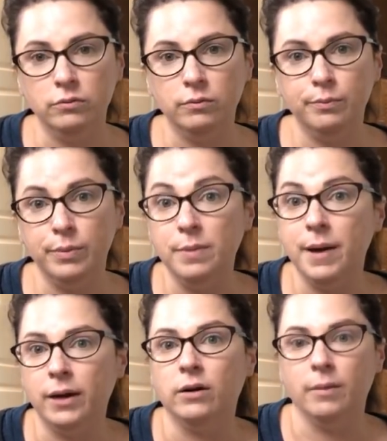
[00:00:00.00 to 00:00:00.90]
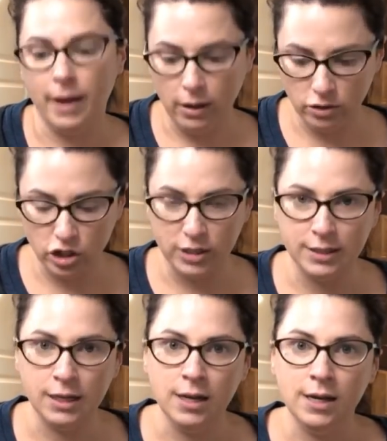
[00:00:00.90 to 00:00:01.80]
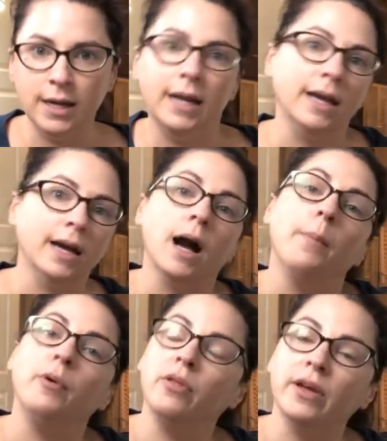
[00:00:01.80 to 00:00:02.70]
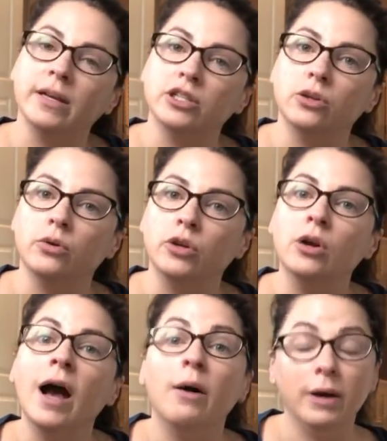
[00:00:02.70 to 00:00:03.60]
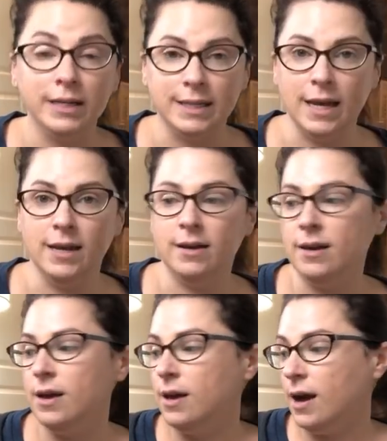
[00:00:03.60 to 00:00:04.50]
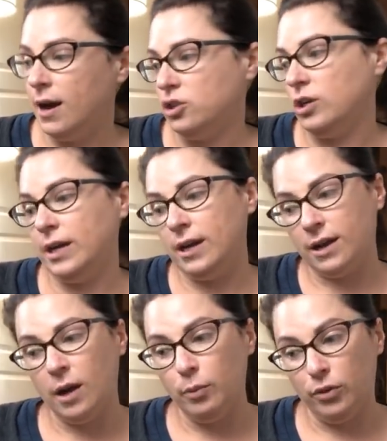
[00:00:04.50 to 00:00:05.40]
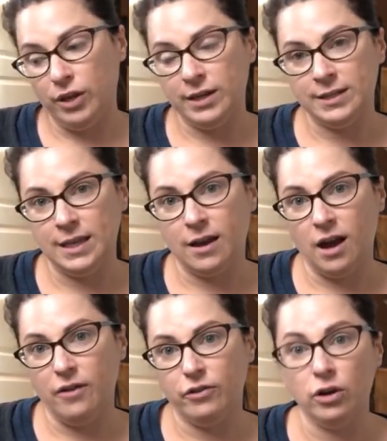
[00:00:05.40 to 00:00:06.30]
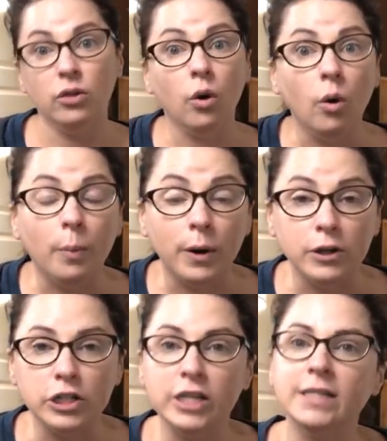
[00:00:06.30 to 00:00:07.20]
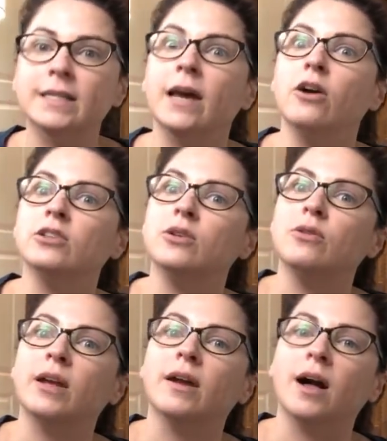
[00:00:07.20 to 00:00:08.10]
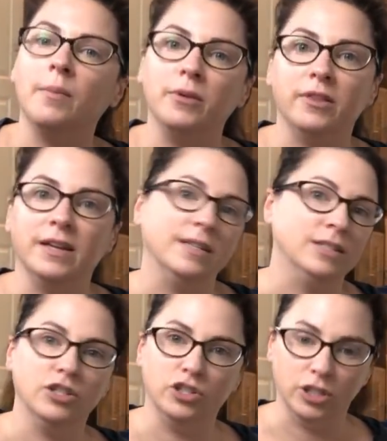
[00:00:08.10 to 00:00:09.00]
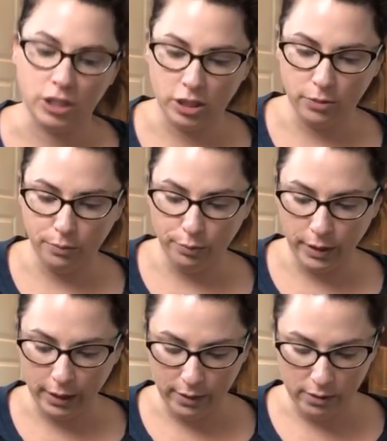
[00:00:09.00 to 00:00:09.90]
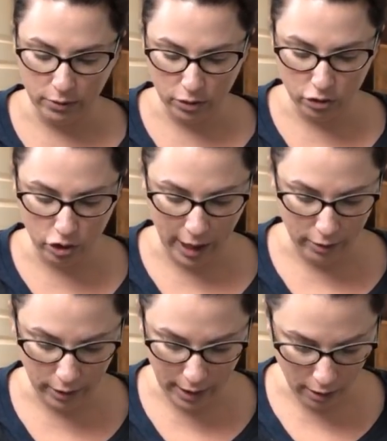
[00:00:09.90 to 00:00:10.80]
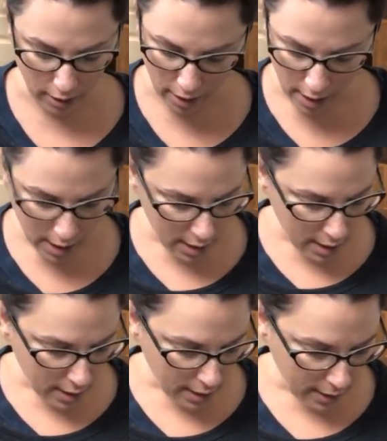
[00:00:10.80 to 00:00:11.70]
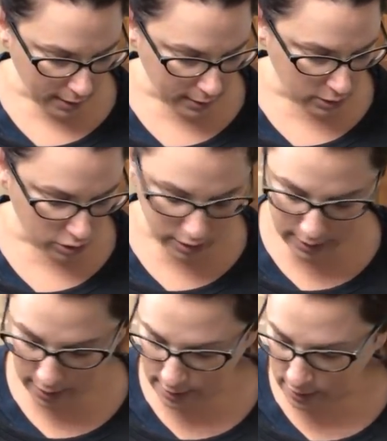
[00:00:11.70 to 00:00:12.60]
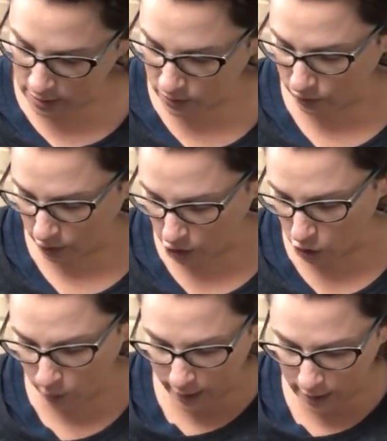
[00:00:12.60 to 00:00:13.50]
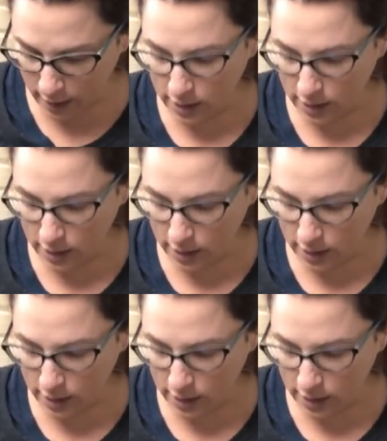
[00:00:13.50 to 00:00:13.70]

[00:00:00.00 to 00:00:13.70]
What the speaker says: be better about just getting a couple things. So you know how I said I try to get a couple things that cover the whole purchase? I also get a couple things to just play around with through trial and error. These are Citizens for Humanity